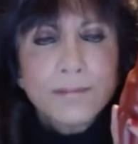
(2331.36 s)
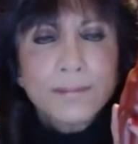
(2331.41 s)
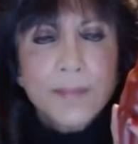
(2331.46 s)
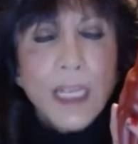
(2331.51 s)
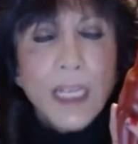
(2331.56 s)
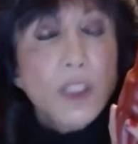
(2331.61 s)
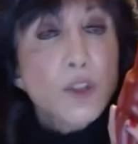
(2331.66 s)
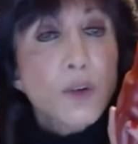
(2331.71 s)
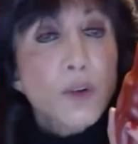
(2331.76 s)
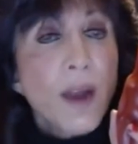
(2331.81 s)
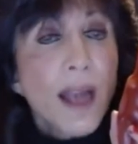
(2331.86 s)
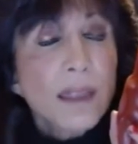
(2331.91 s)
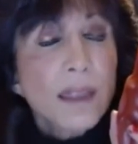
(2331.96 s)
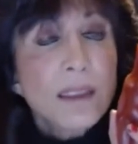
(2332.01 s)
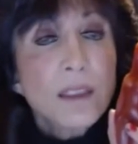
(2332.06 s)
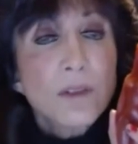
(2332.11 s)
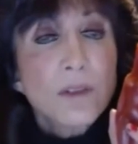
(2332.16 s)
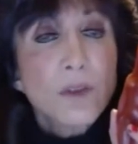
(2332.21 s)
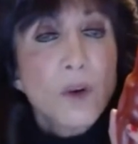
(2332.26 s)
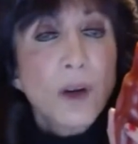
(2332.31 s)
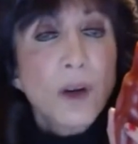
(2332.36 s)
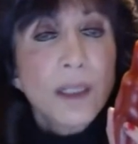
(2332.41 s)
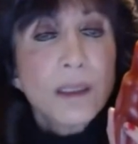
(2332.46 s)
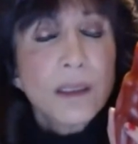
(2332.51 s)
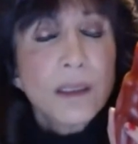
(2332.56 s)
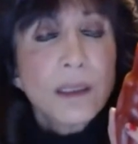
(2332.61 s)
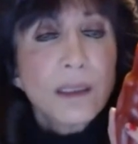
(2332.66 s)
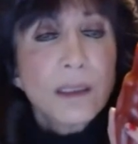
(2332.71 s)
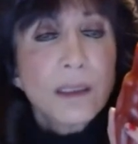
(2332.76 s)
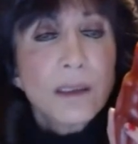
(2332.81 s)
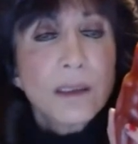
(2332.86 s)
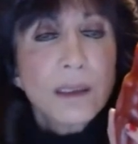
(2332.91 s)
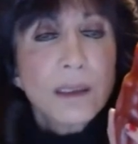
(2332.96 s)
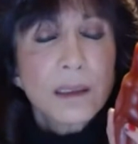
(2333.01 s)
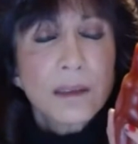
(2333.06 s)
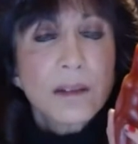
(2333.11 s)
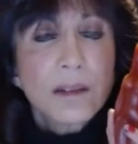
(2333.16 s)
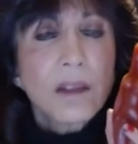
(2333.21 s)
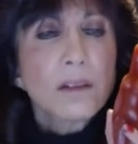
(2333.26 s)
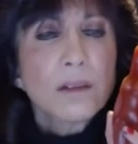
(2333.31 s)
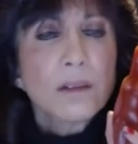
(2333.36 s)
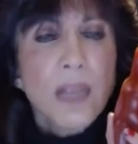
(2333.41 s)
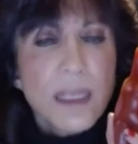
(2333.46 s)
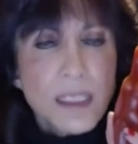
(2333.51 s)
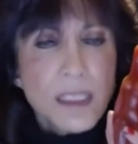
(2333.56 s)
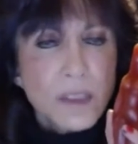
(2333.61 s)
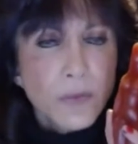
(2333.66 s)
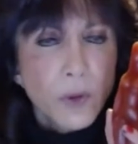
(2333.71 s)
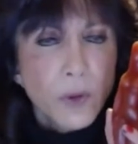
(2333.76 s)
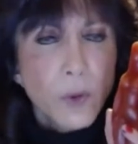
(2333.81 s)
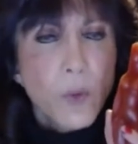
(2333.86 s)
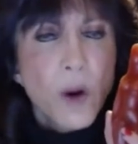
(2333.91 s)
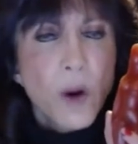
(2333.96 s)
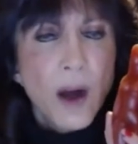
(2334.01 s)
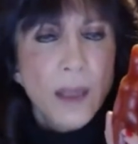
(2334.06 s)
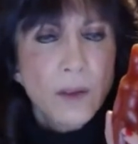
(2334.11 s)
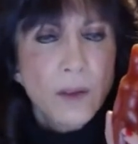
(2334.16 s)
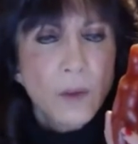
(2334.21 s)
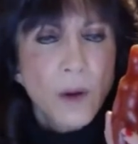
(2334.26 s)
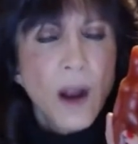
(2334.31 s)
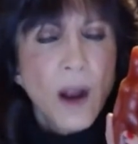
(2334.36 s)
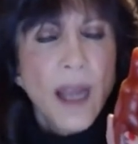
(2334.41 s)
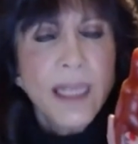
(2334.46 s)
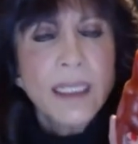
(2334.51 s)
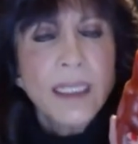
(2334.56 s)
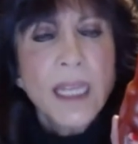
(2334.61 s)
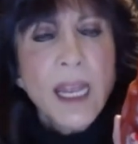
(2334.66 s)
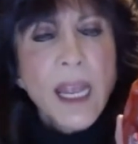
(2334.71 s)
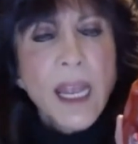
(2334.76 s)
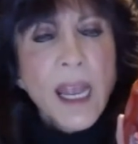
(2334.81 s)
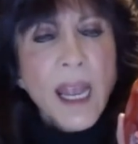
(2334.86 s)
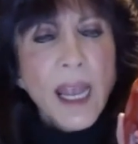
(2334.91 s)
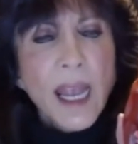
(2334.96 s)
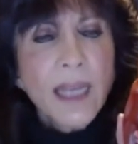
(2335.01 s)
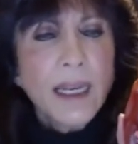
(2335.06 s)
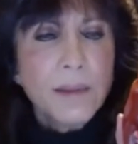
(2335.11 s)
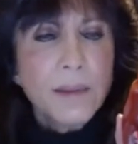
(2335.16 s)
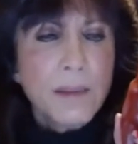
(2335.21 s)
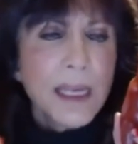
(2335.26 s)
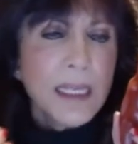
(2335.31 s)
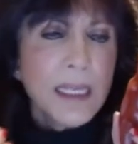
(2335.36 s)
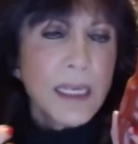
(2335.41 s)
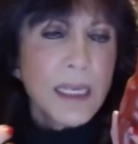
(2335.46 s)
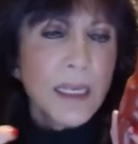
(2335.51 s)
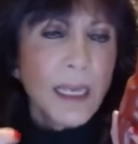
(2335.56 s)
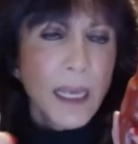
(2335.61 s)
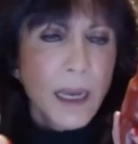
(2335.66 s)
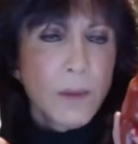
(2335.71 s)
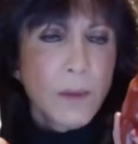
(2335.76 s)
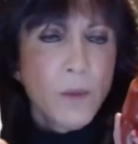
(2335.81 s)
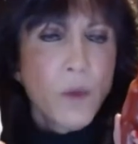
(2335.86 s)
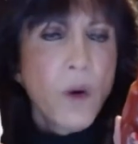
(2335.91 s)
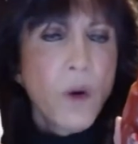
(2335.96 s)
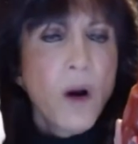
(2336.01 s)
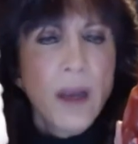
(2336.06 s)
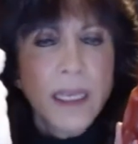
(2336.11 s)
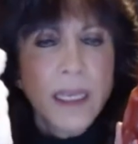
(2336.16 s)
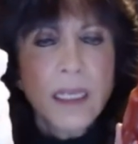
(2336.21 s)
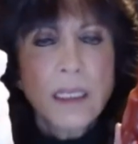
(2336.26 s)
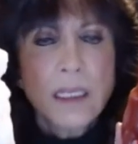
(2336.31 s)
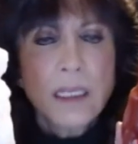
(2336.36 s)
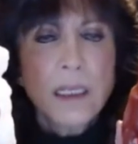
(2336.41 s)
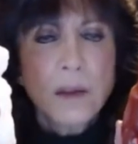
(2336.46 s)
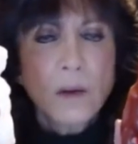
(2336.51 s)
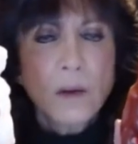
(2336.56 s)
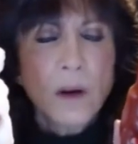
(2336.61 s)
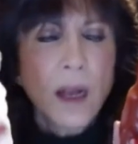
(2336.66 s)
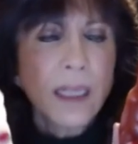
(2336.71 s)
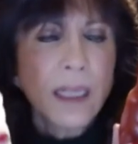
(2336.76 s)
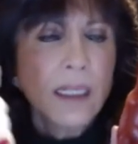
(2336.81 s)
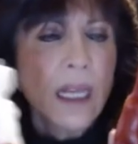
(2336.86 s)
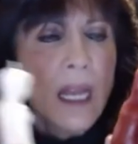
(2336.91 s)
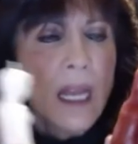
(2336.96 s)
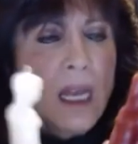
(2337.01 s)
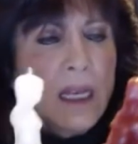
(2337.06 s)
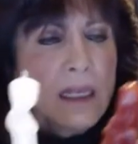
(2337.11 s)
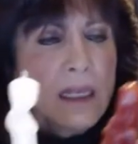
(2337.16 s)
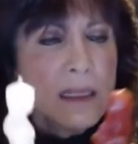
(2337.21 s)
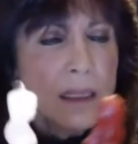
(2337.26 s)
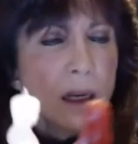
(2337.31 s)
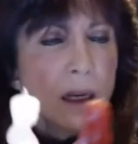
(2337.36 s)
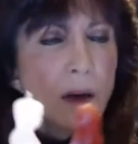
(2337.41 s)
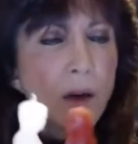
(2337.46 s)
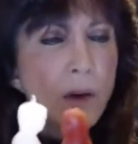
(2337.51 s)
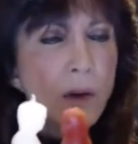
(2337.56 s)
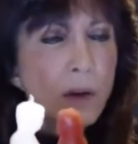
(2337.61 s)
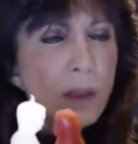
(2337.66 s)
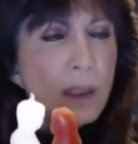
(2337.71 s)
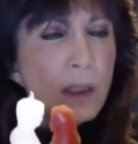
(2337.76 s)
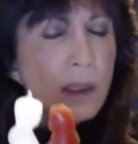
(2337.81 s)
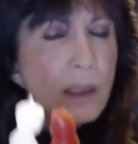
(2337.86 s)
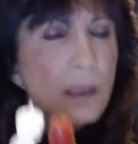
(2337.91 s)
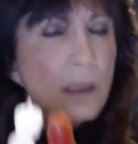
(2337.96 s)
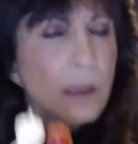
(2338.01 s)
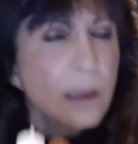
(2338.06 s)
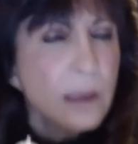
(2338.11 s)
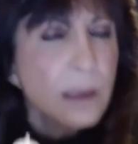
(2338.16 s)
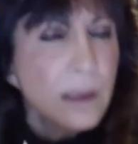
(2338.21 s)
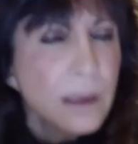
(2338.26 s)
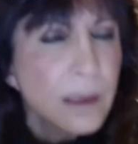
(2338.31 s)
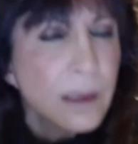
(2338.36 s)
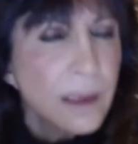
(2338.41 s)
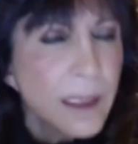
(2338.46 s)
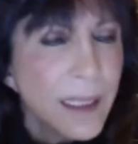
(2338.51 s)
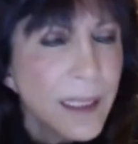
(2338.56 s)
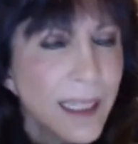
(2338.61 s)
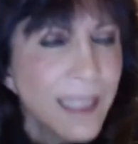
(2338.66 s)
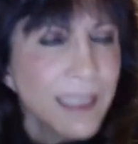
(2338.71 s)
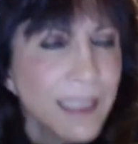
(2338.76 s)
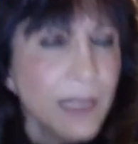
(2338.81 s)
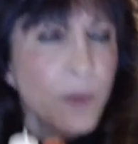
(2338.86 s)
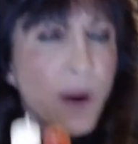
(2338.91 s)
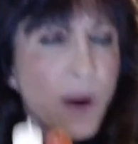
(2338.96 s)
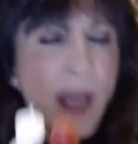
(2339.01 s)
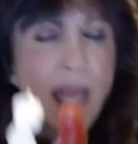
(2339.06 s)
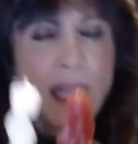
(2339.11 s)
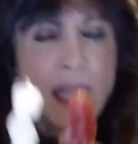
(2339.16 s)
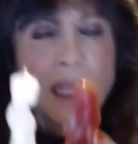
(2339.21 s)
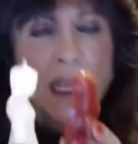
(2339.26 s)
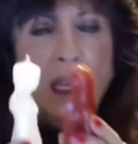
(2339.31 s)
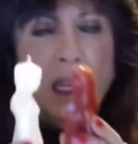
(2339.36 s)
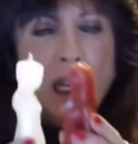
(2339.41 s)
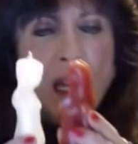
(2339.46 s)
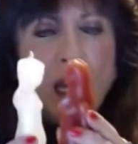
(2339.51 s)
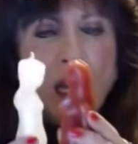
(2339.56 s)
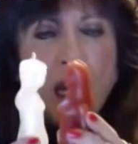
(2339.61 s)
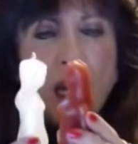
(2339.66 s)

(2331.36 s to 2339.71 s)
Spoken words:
attractive one, the lustful one, right? And I'm making him white, right? So anyway,